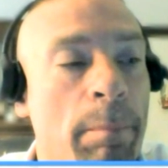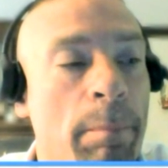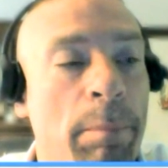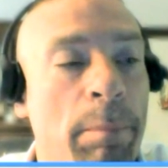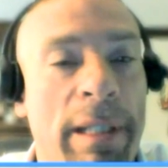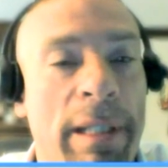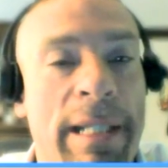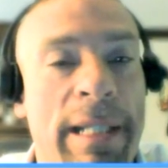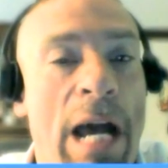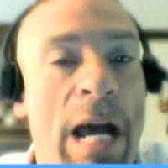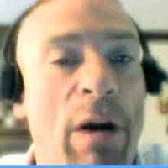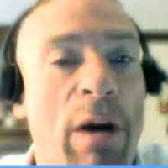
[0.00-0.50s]

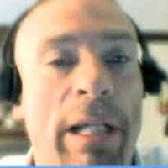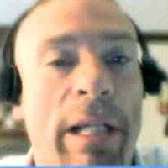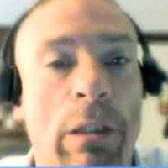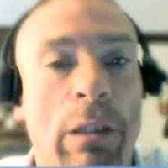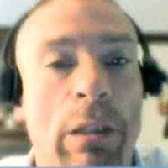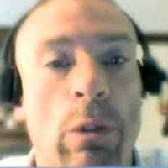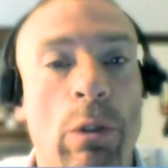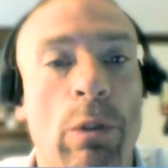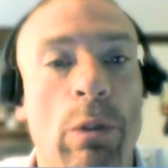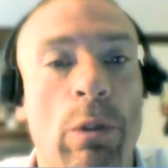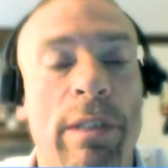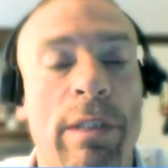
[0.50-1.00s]
But now I
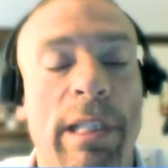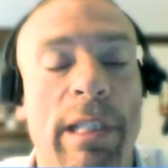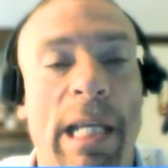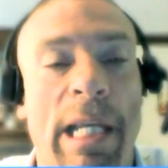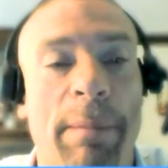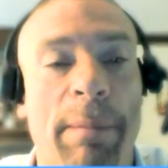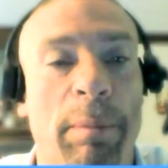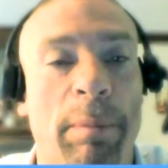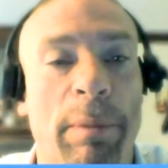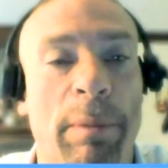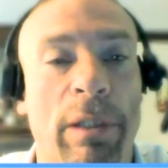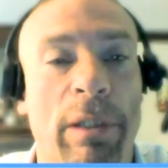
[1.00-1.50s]
lose the
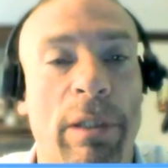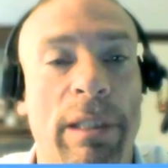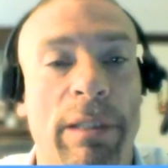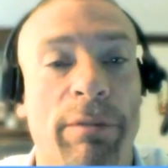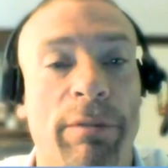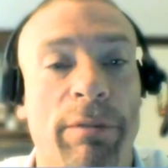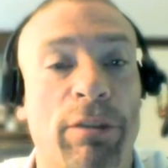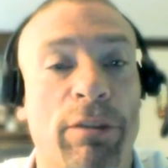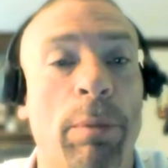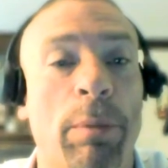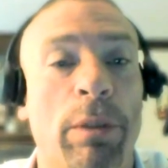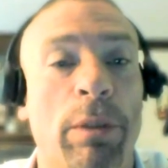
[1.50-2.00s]
capability
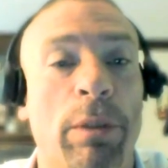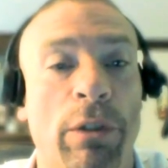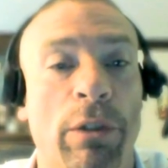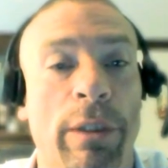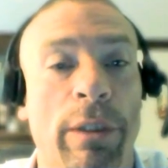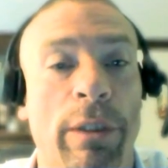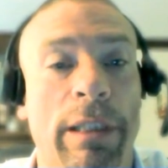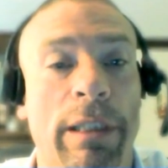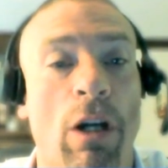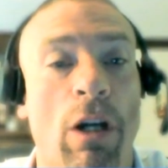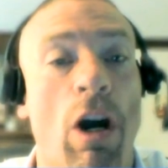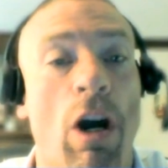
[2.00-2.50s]
of
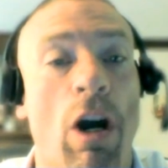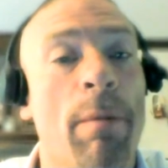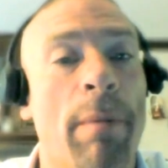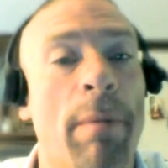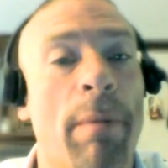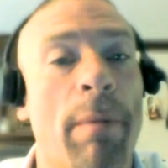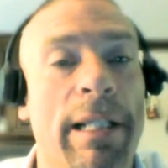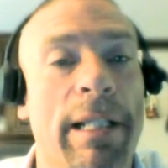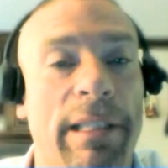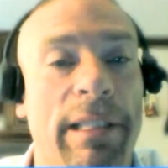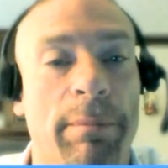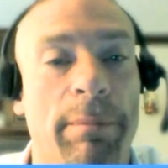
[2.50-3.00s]
troubleshooting
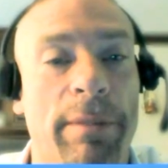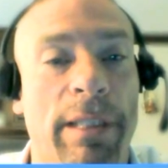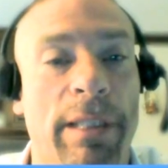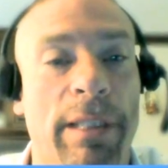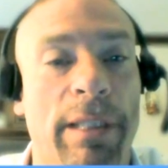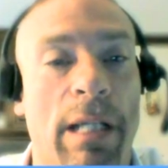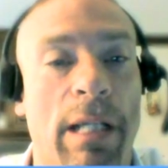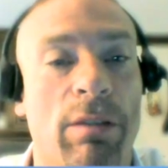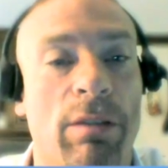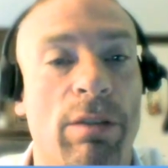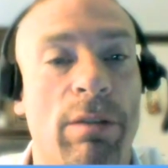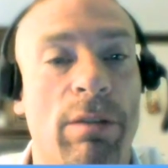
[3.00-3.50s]
on my
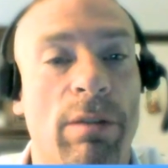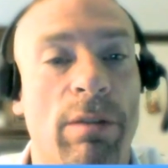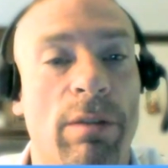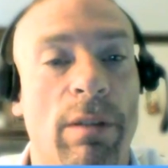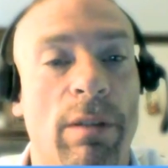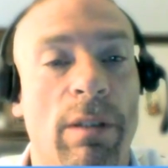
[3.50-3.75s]
CMTS.